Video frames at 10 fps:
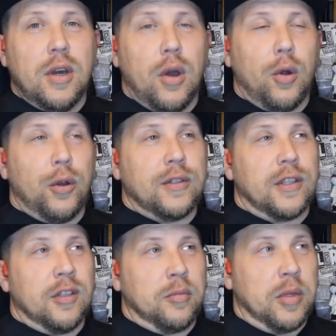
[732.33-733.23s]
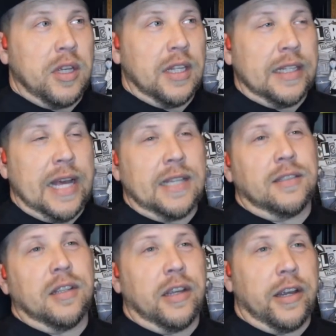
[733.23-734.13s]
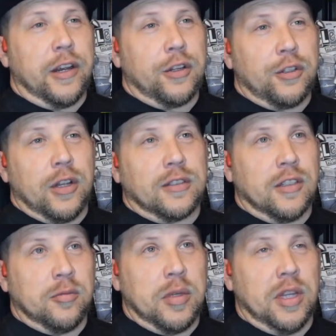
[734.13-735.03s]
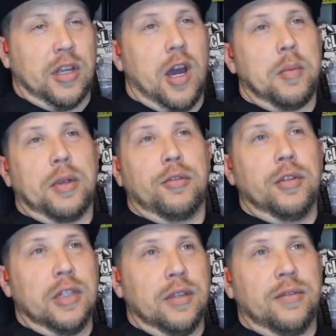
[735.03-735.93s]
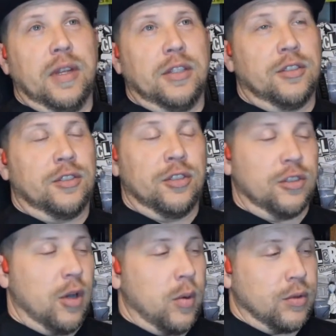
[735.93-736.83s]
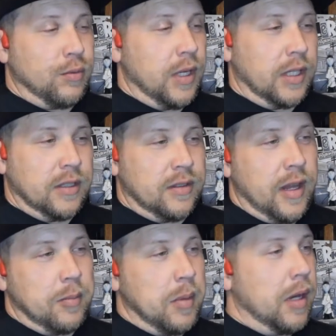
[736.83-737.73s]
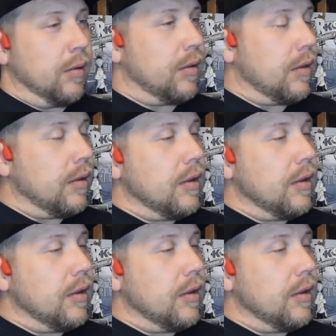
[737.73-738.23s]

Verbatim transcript: or he's going to be a lasting character that's going to be the comic relief that's just always running his damn mouth.